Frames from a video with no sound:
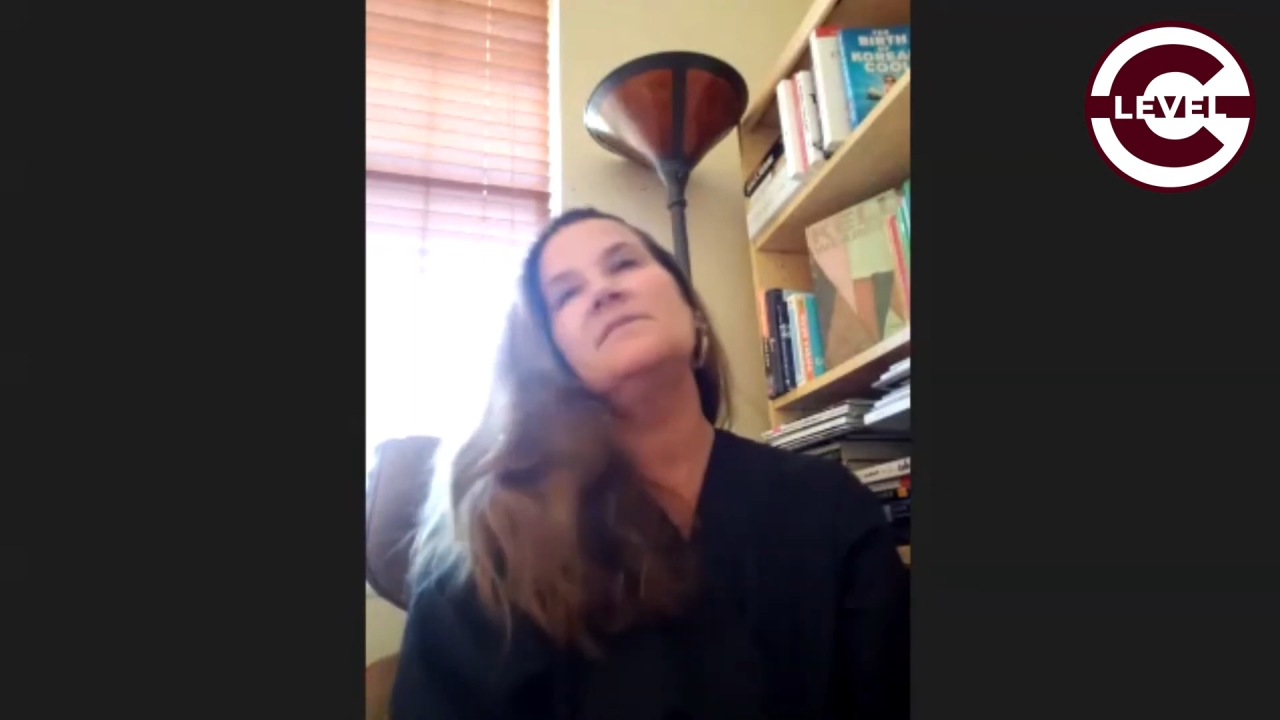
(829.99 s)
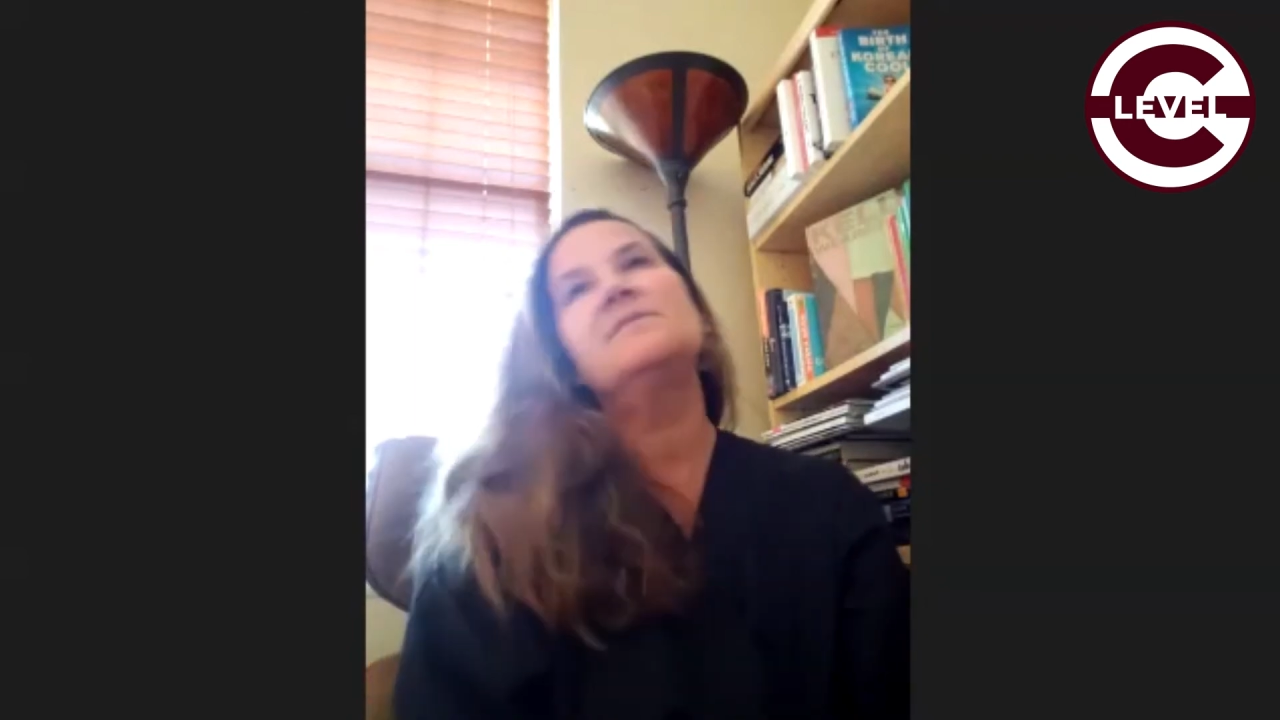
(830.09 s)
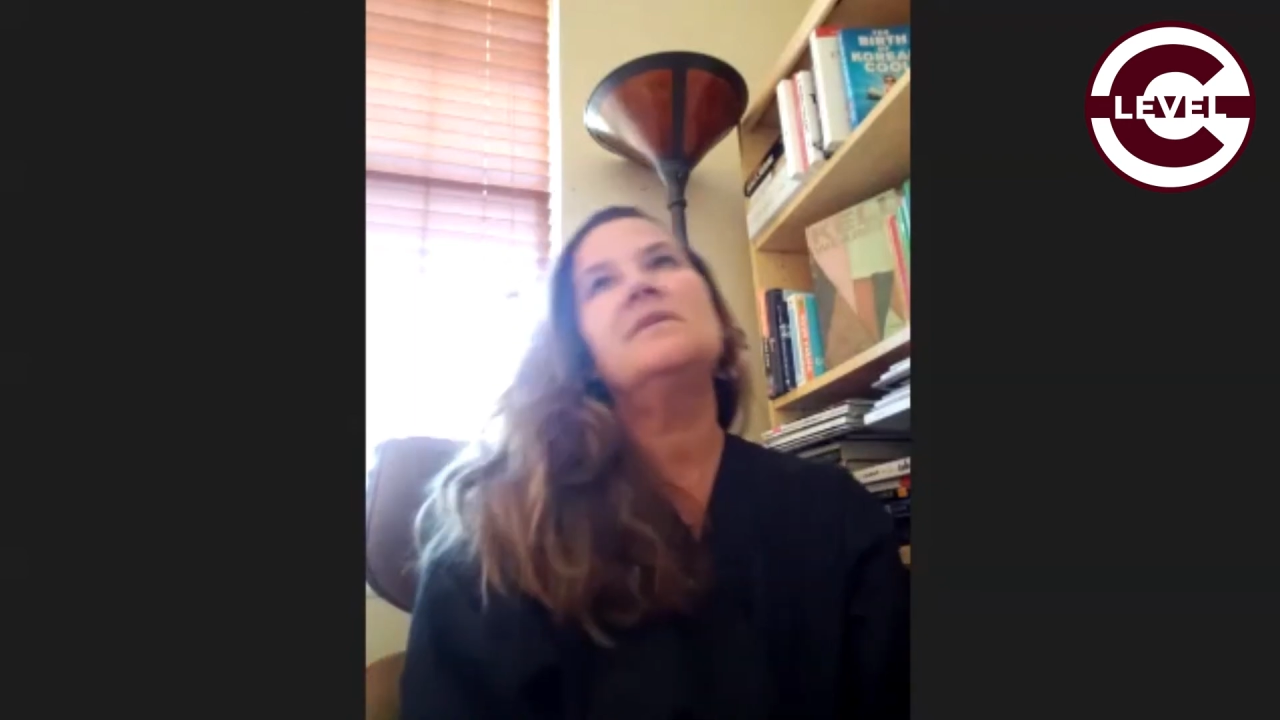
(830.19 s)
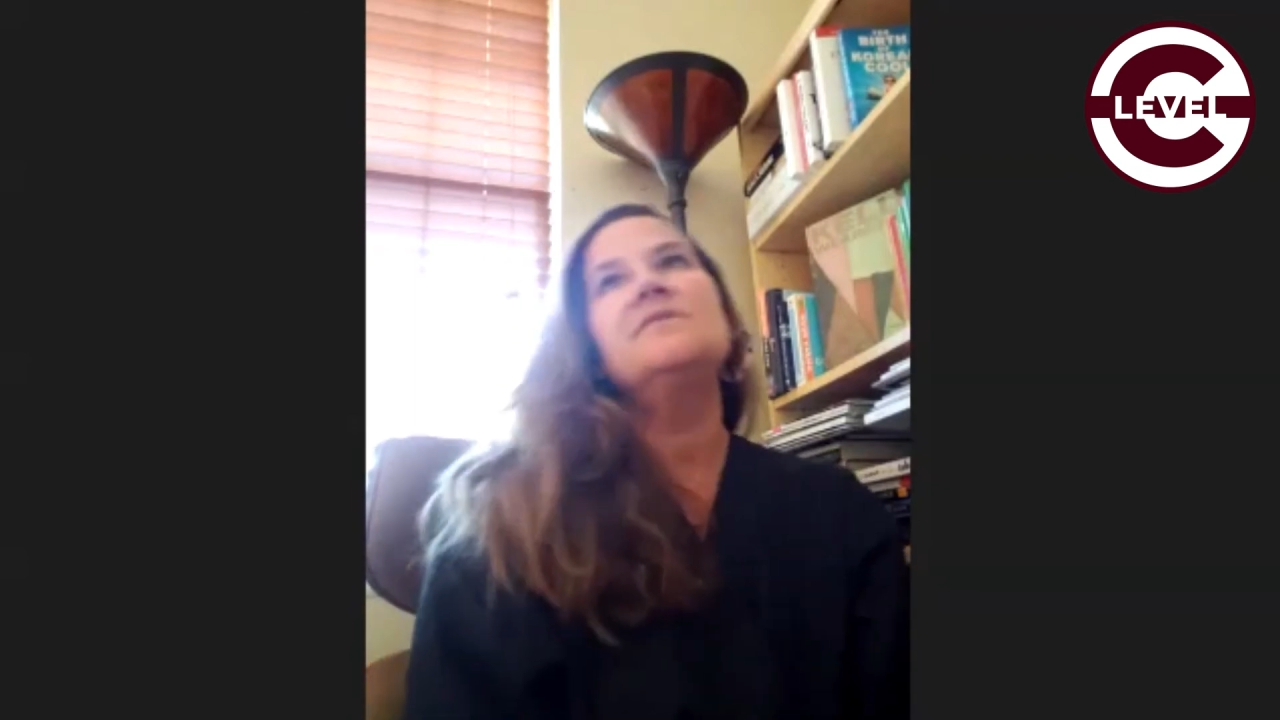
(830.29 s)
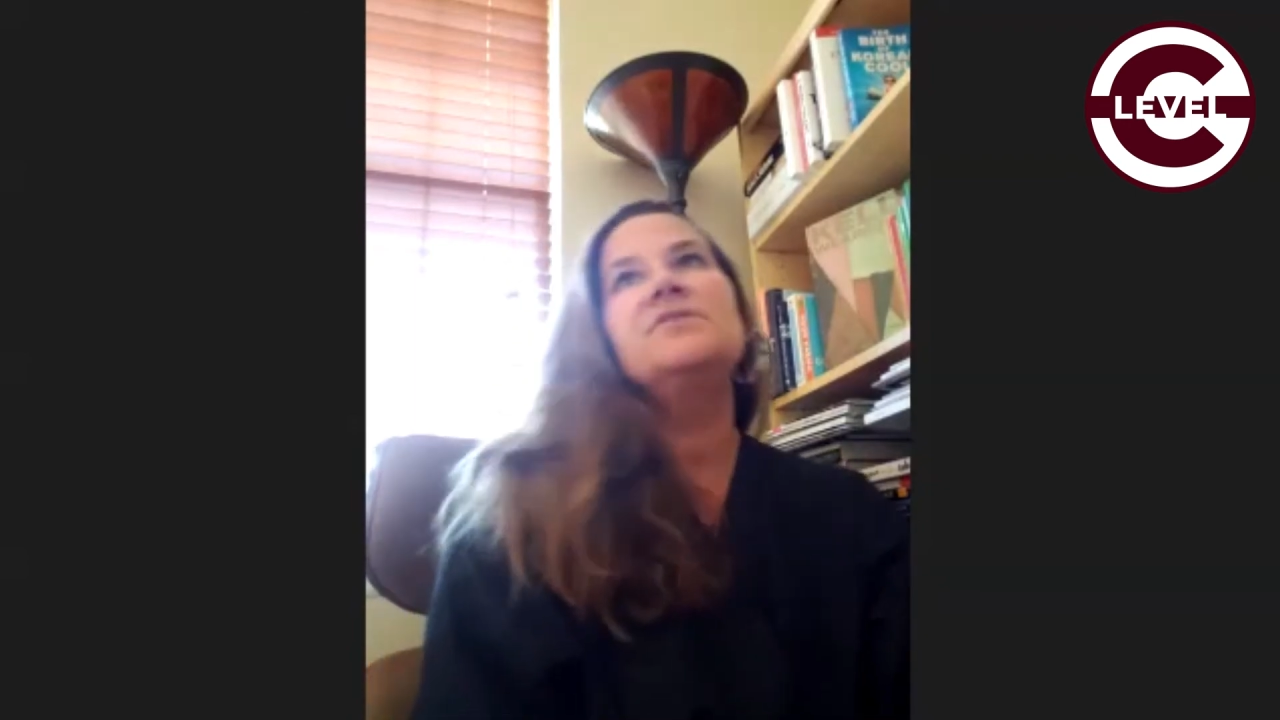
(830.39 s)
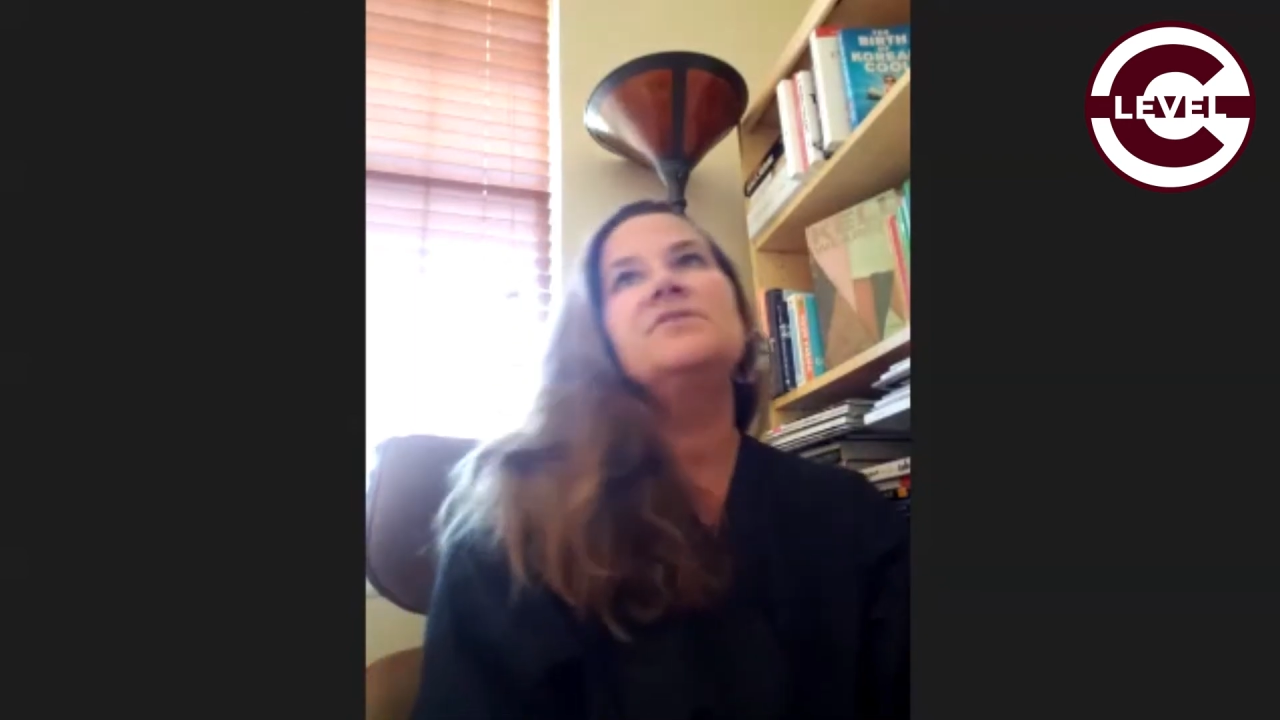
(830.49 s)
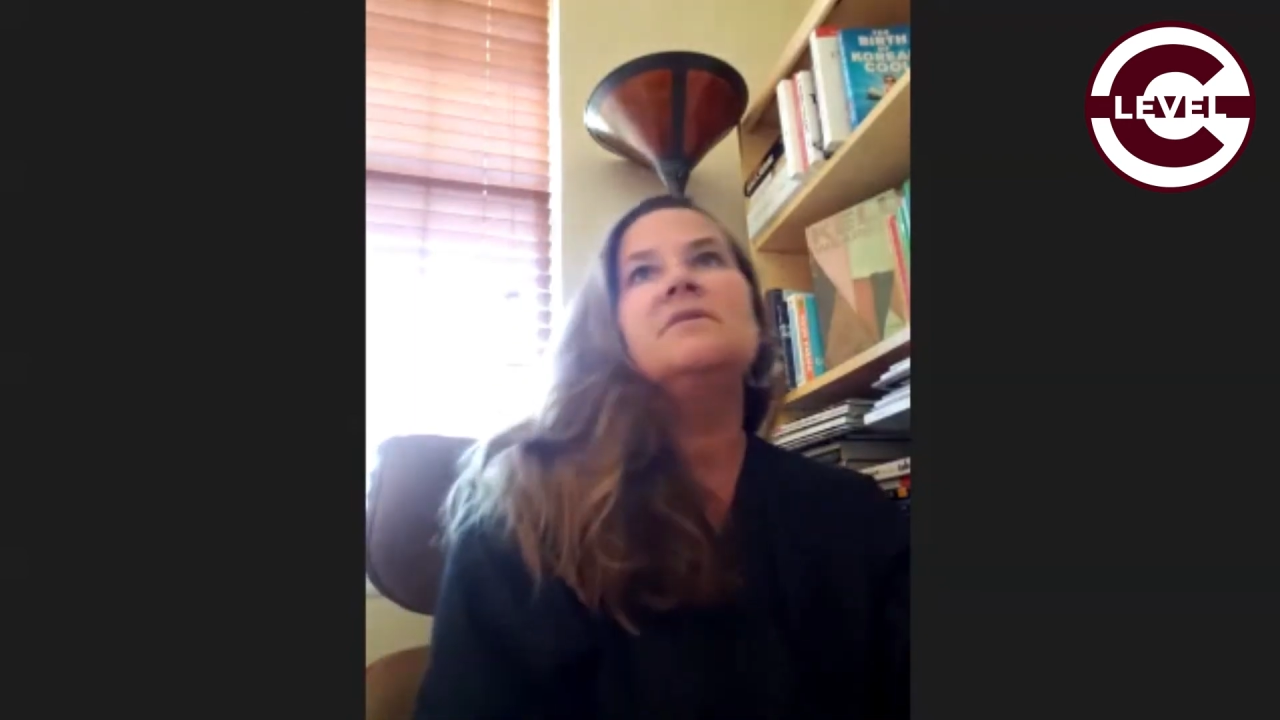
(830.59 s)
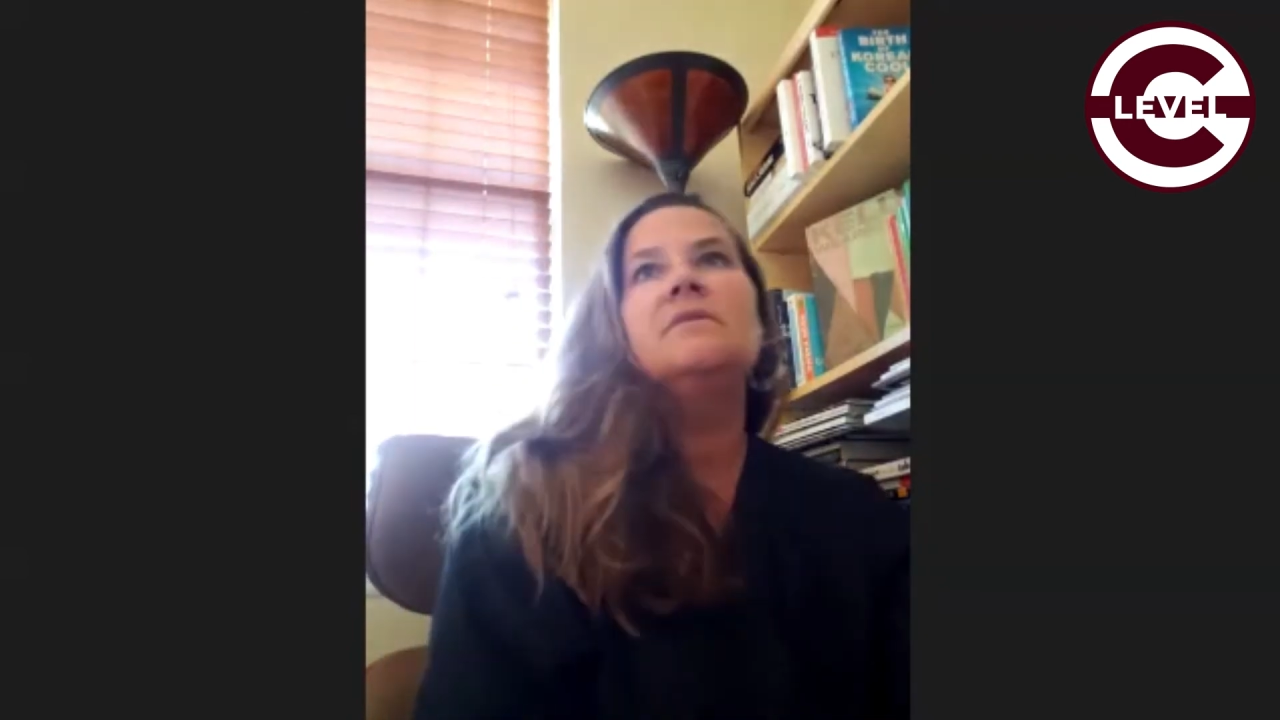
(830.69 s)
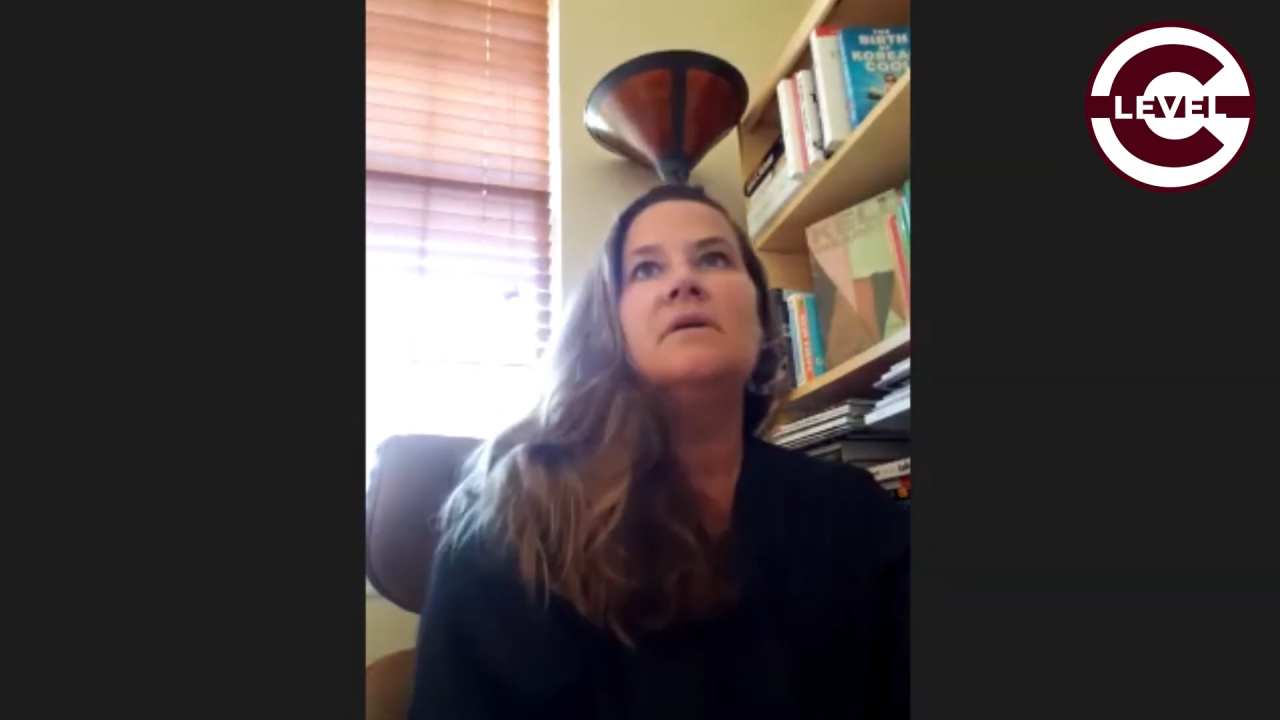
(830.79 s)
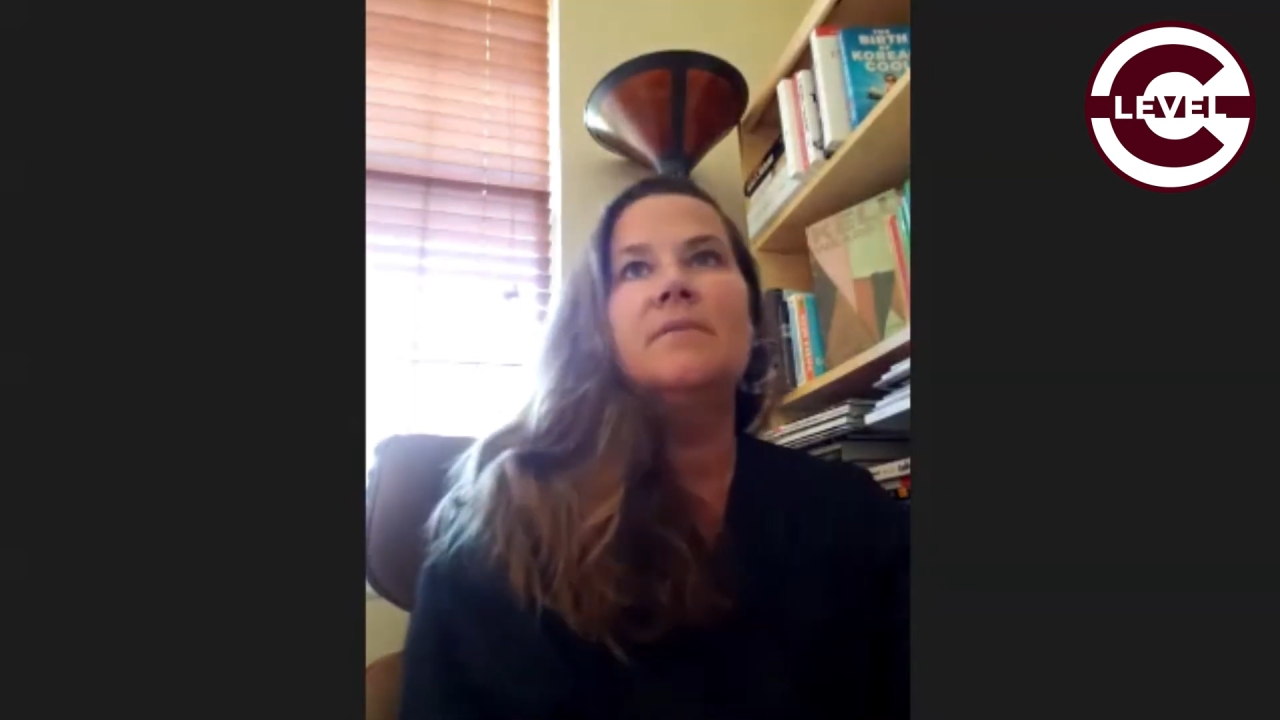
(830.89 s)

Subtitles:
discussion,